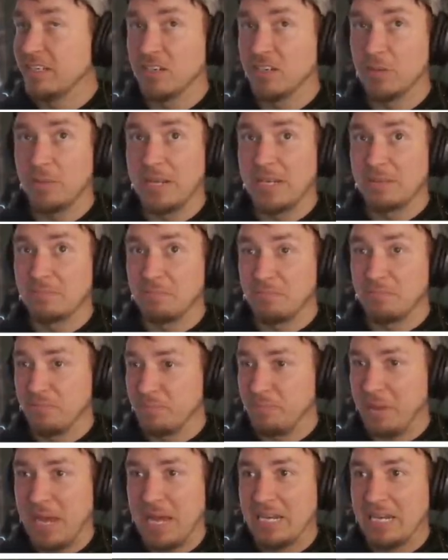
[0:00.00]
You gotta make
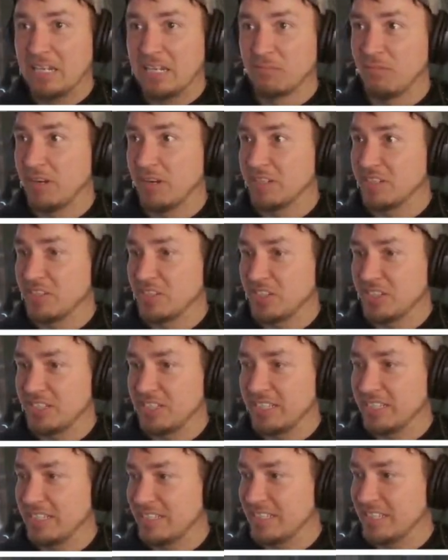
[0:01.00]
panic runs
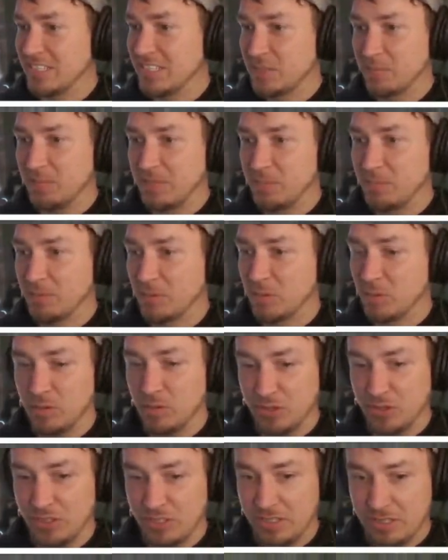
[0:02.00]
just to be
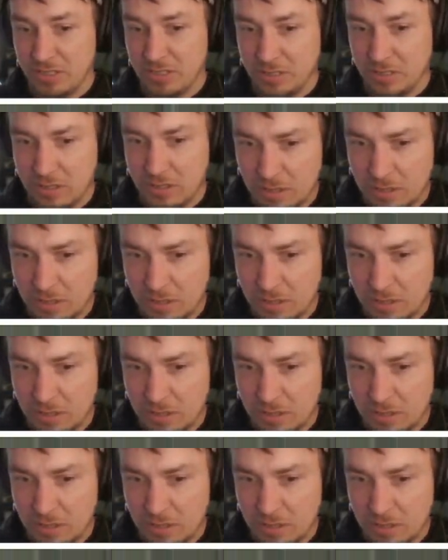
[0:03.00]
precautious.